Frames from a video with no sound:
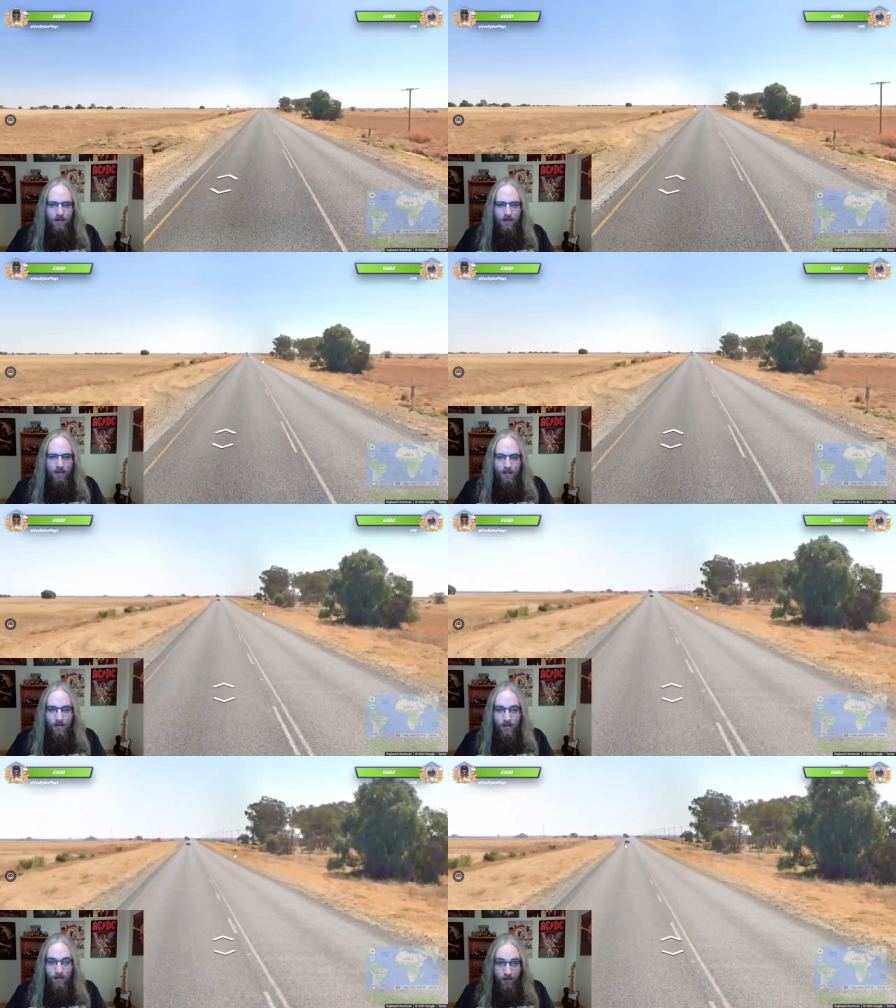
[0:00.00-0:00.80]

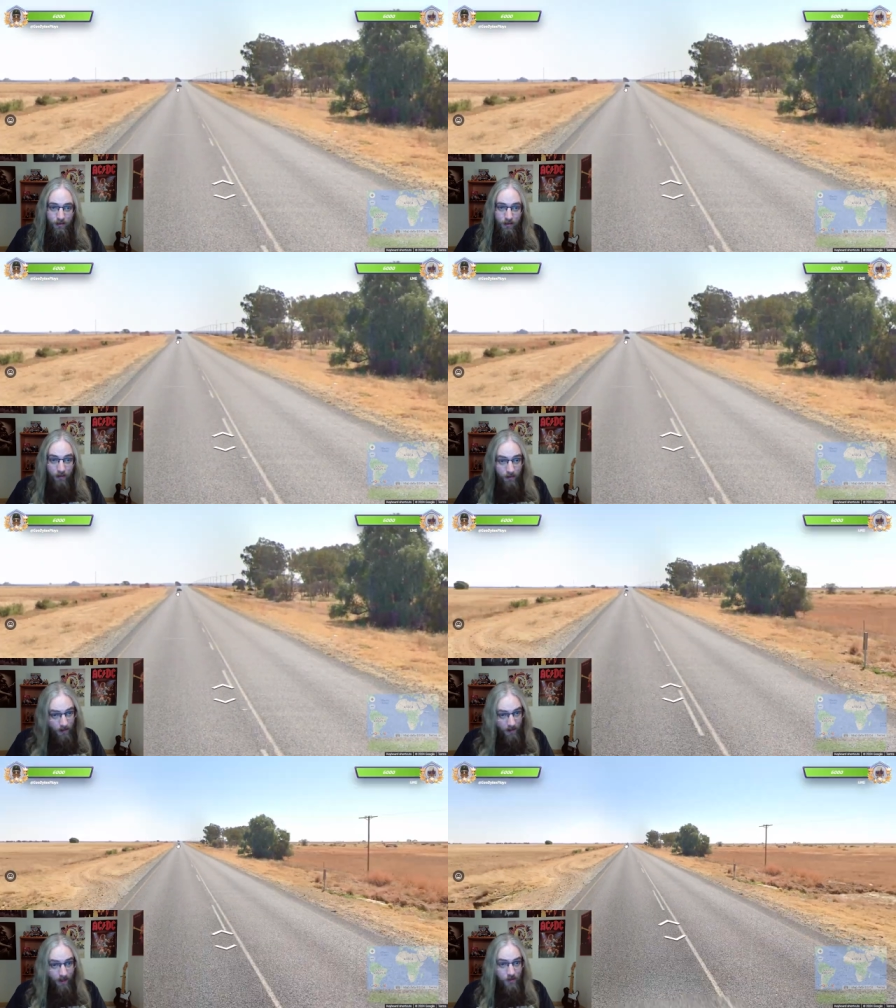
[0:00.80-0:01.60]
This could
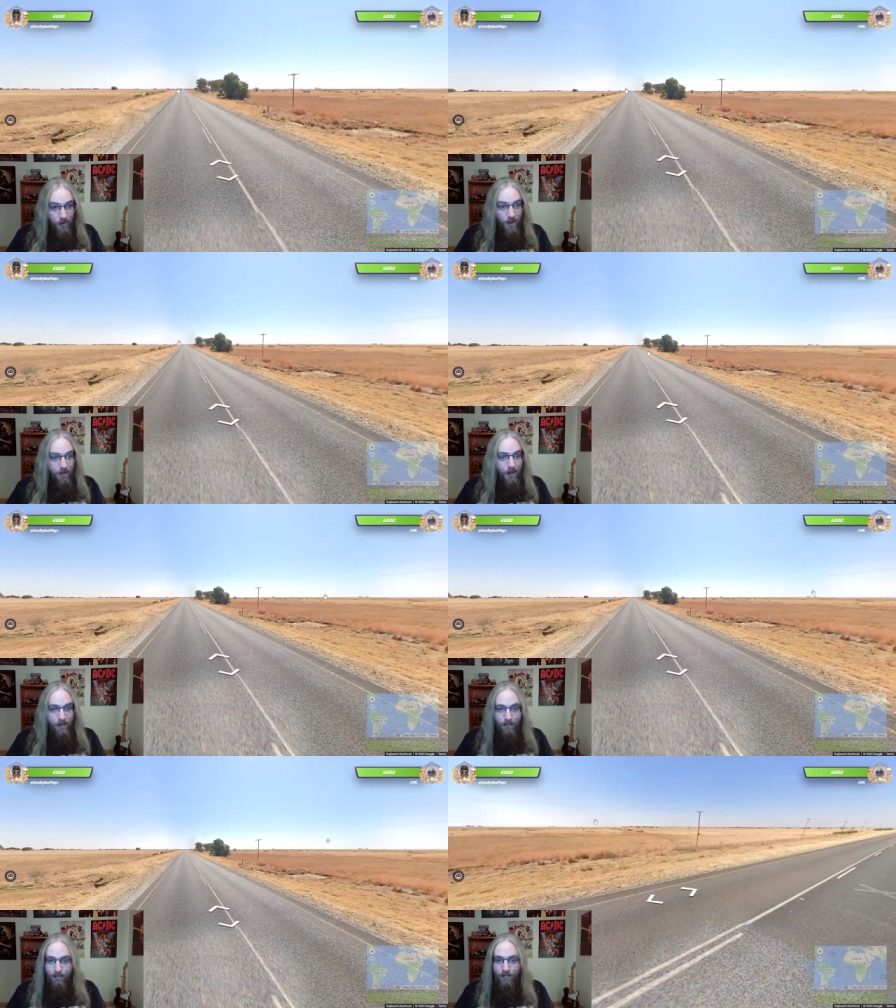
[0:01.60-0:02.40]
be Australia.
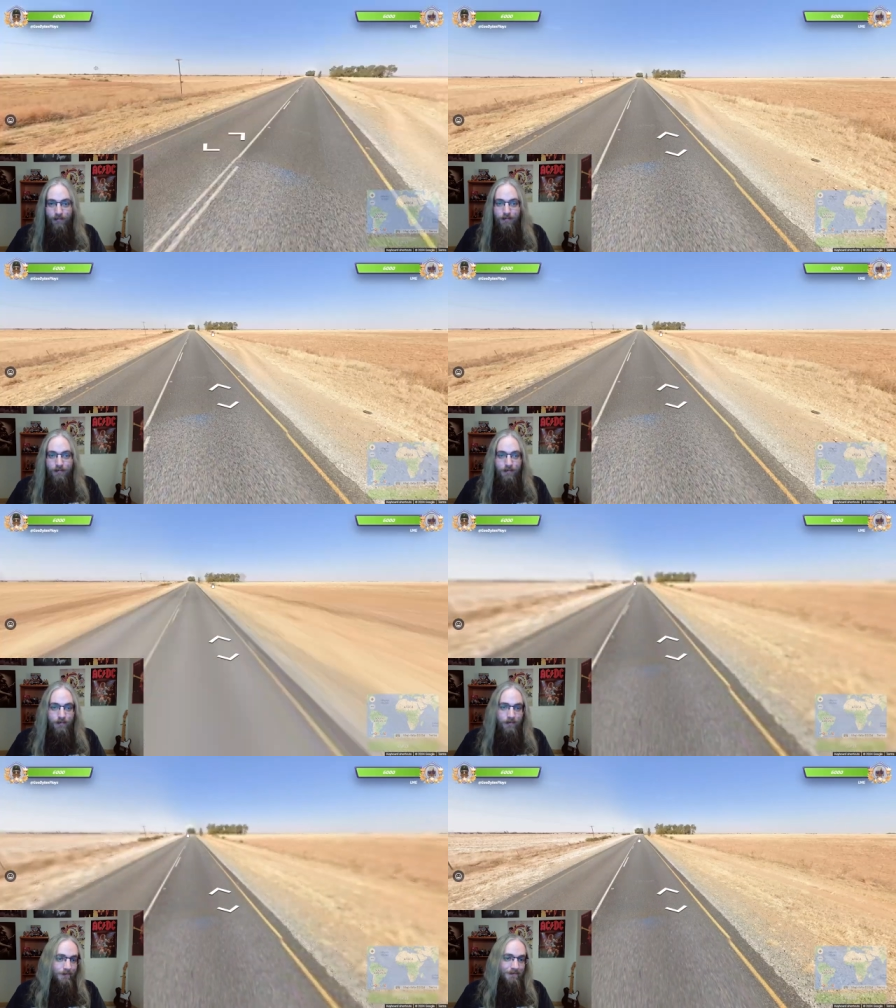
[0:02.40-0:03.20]

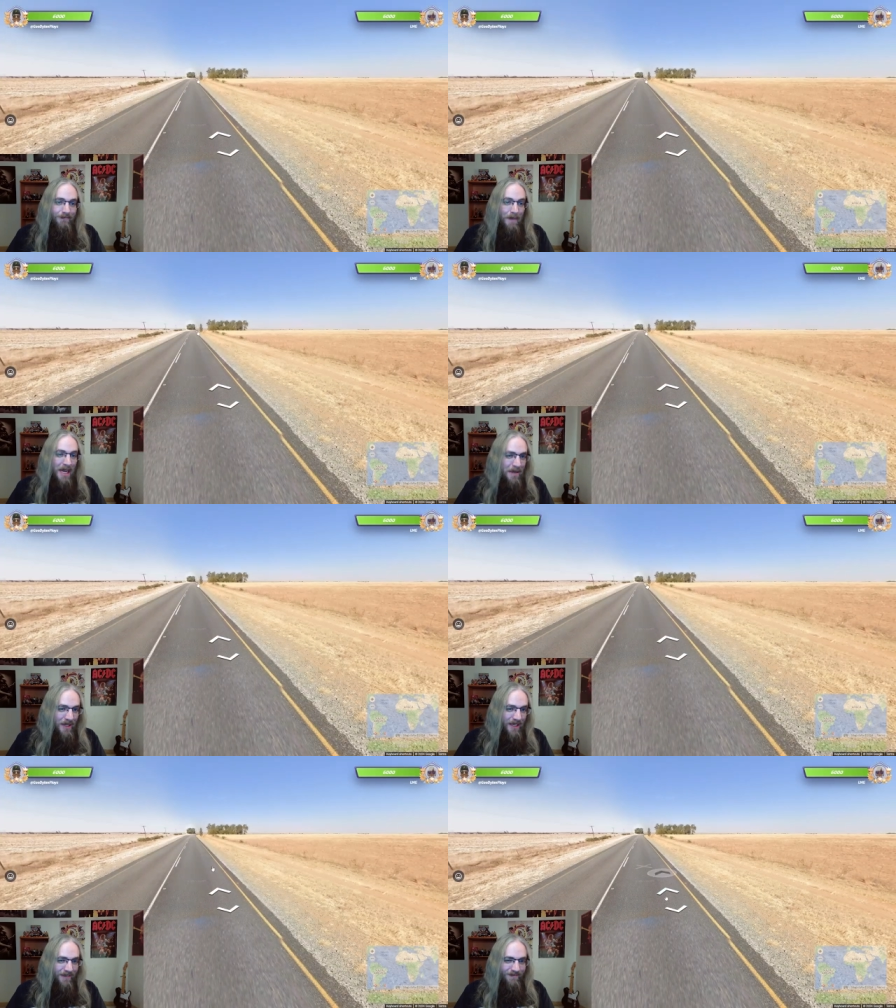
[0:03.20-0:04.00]

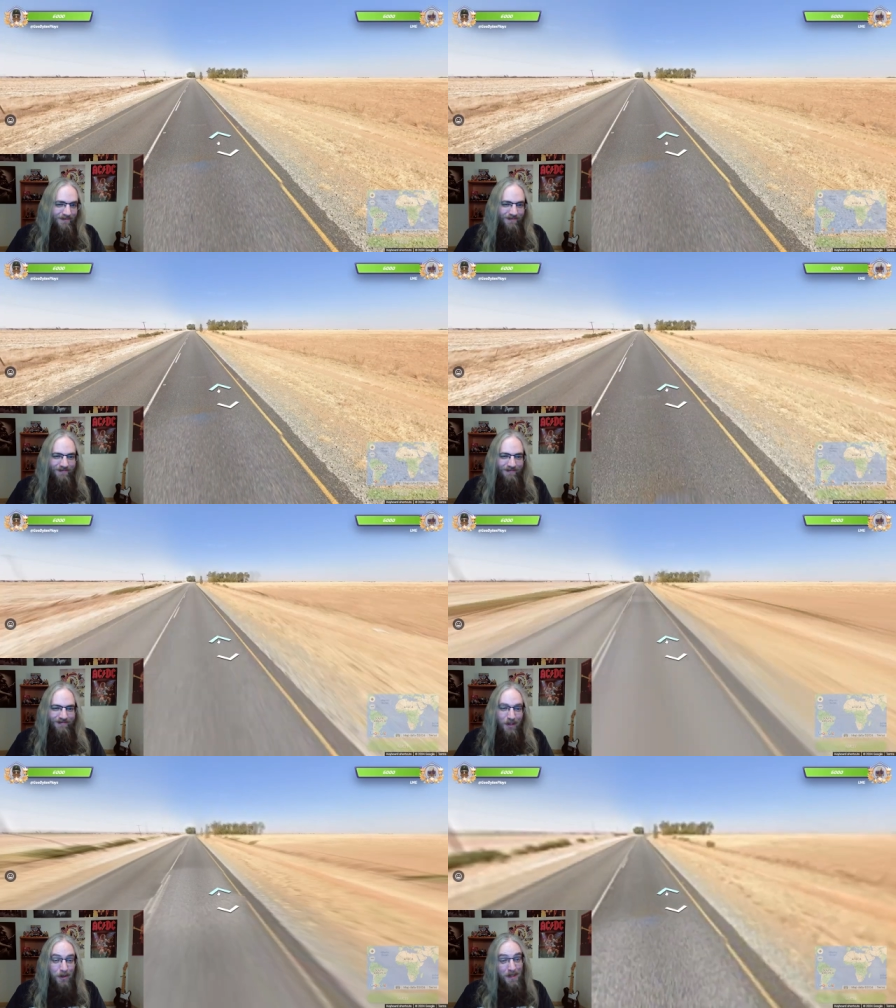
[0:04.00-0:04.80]
Maybe.
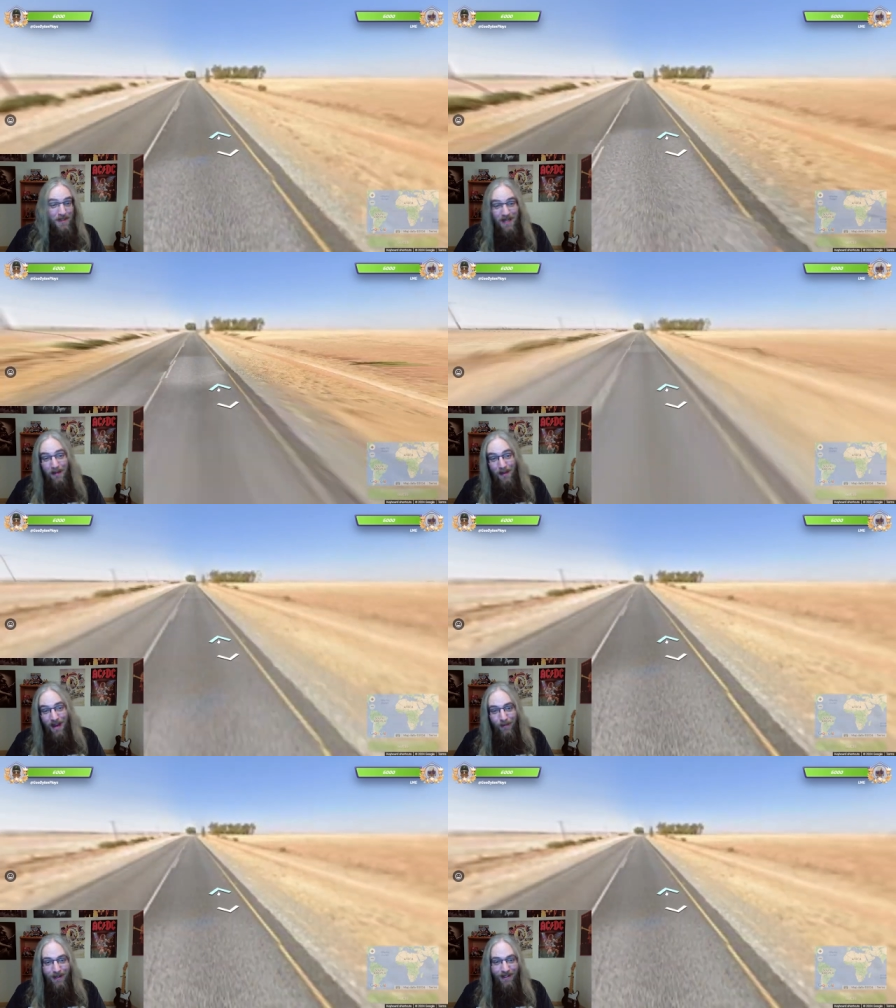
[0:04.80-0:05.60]
Could be South
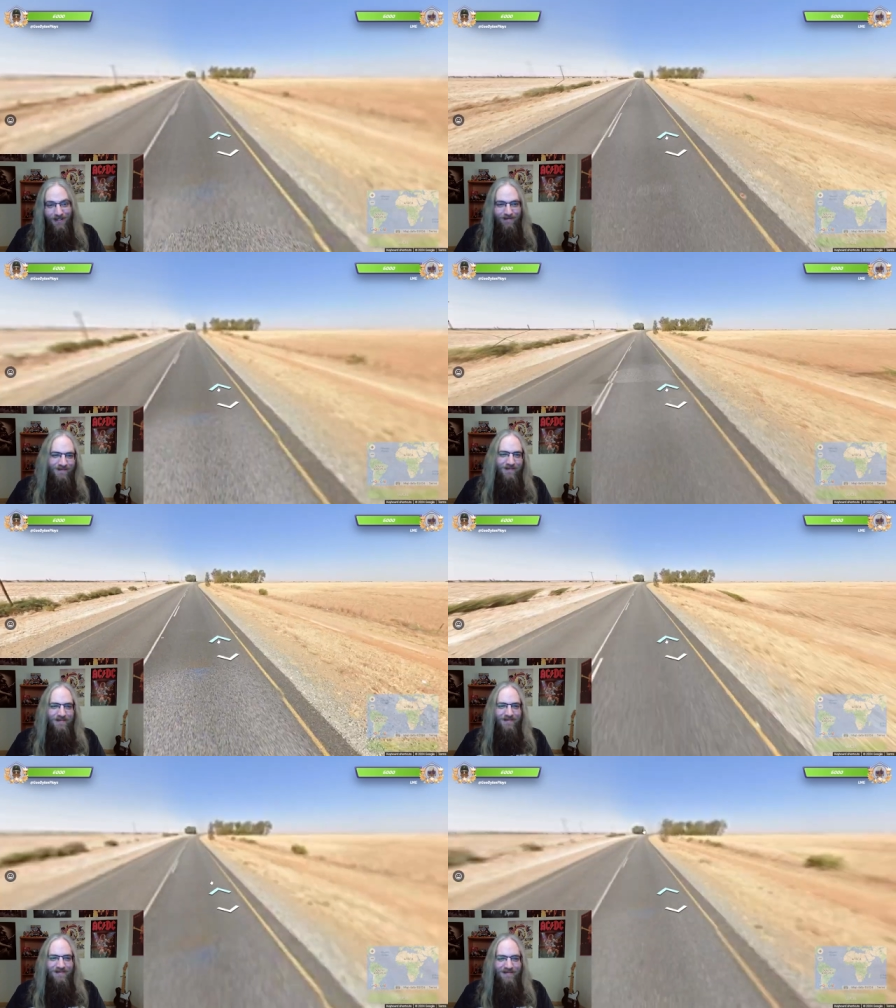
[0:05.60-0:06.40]
Africa.
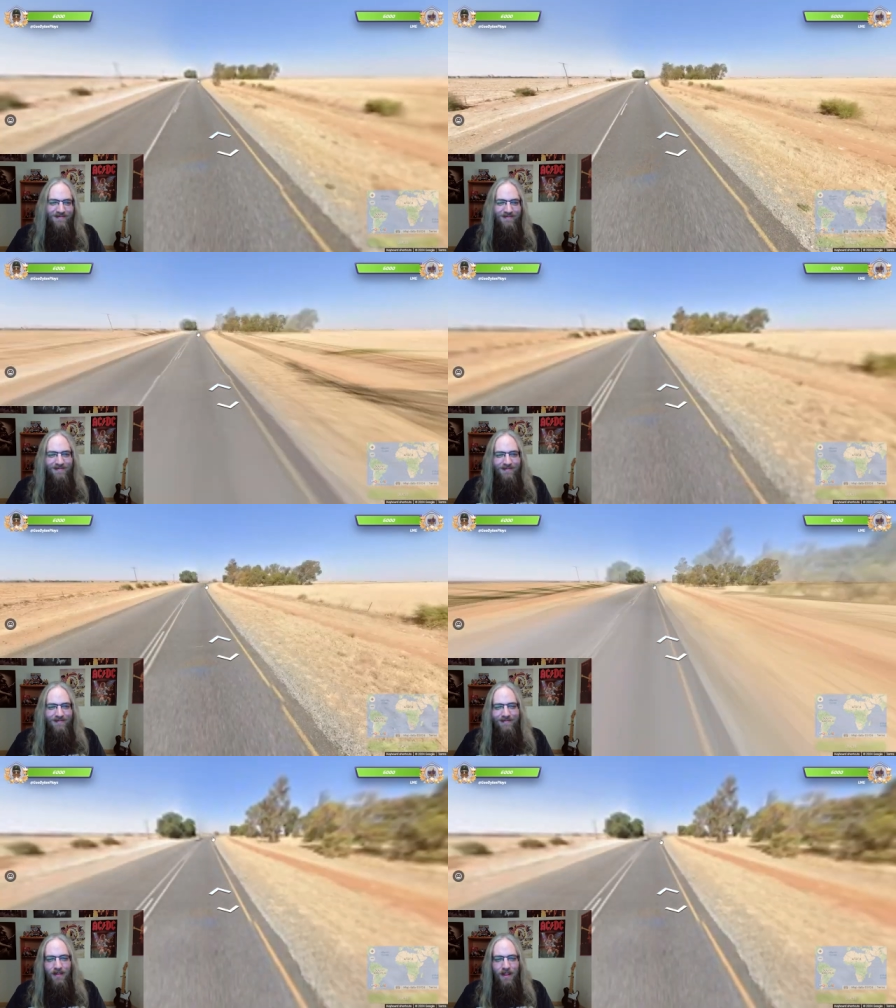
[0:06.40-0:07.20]

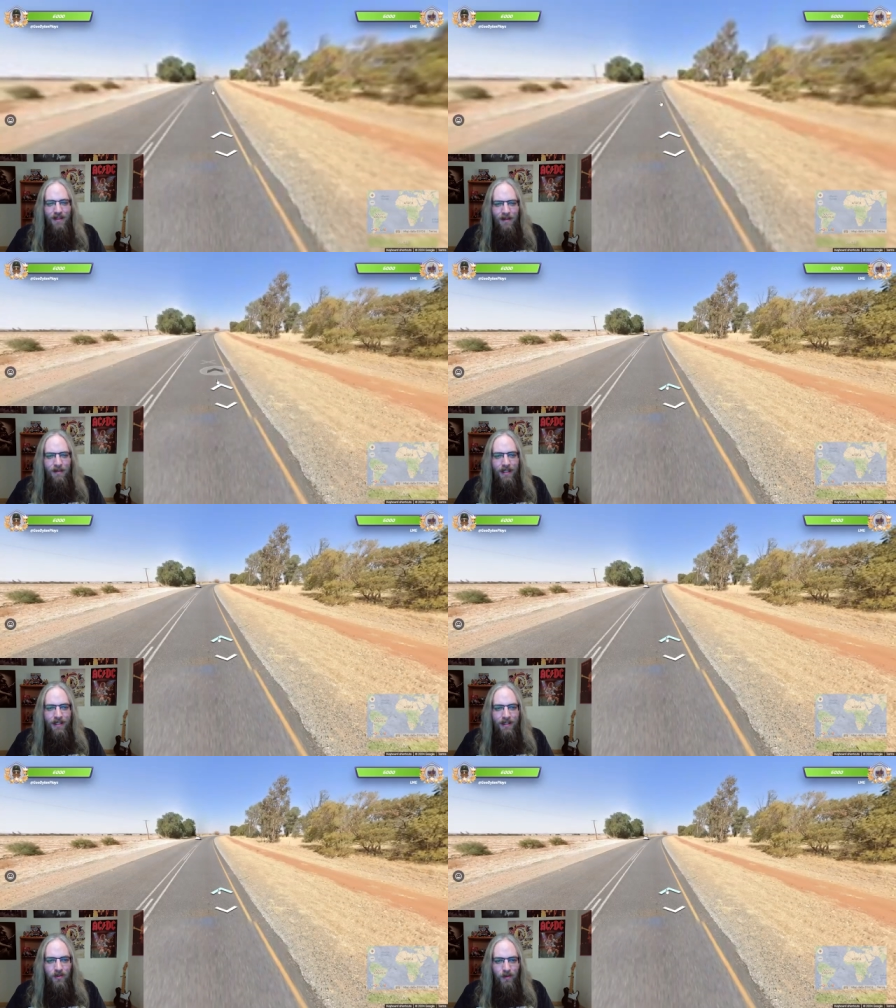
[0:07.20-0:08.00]
I think I'm
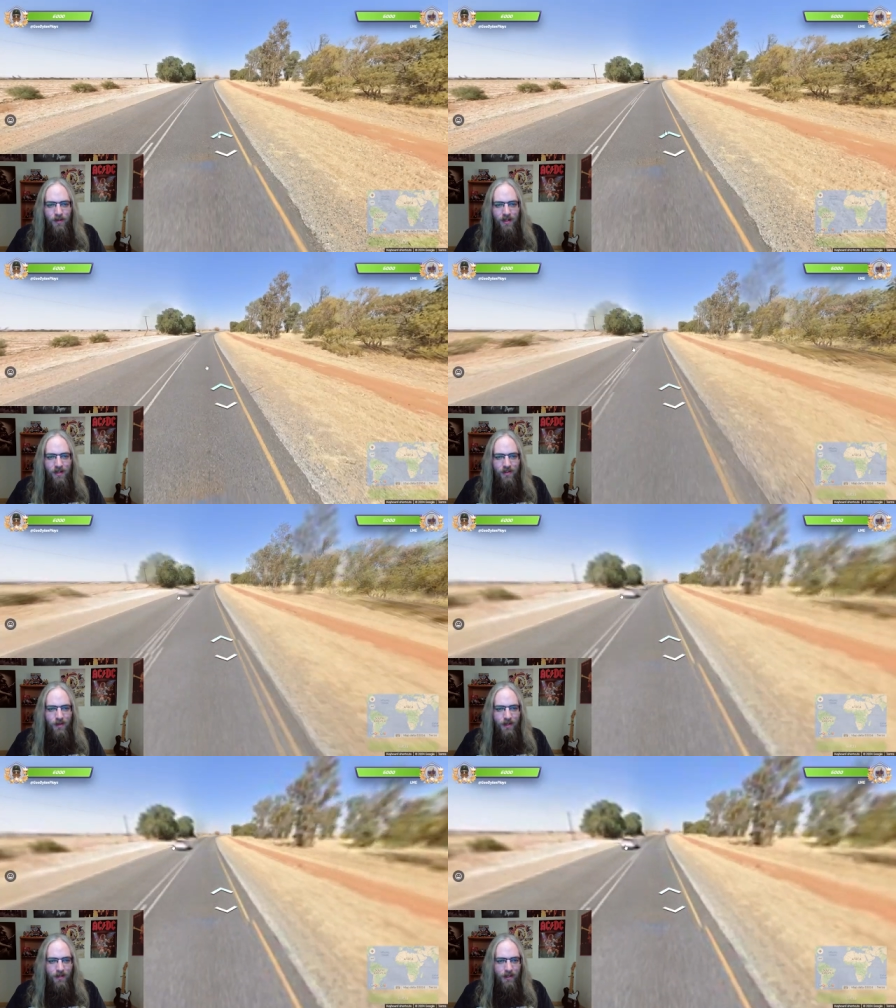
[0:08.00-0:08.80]
leaning towards
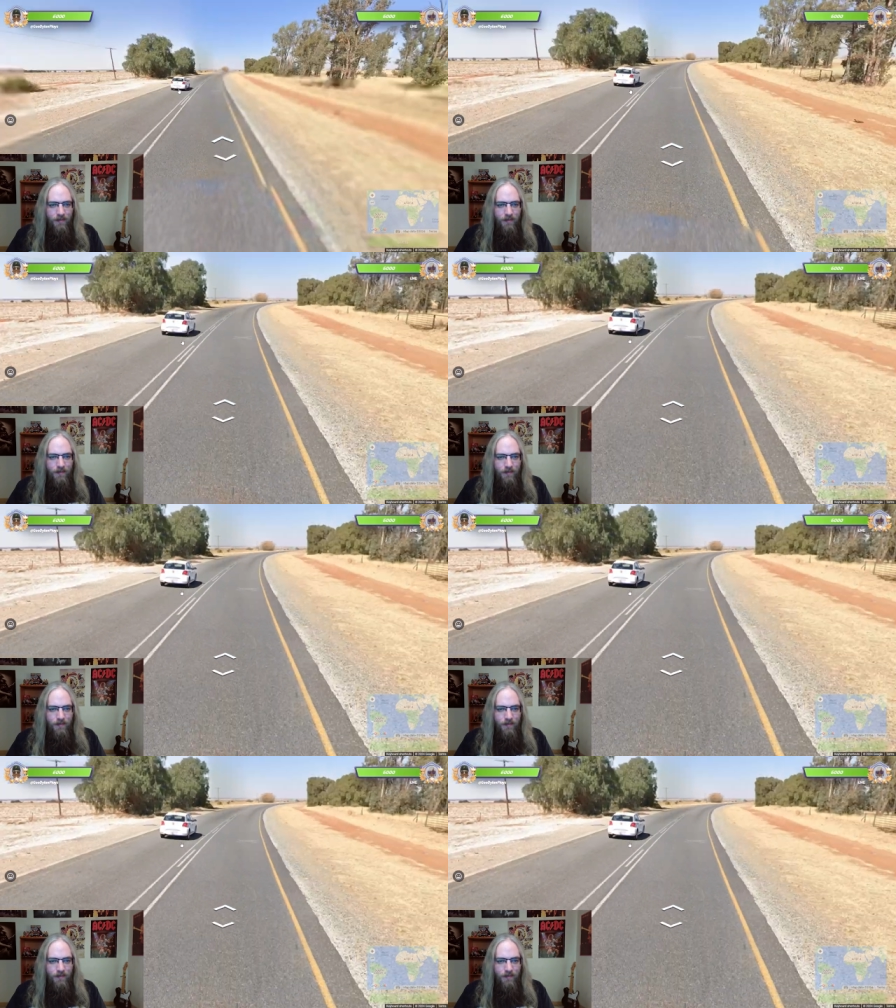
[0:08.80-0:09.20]
Australia.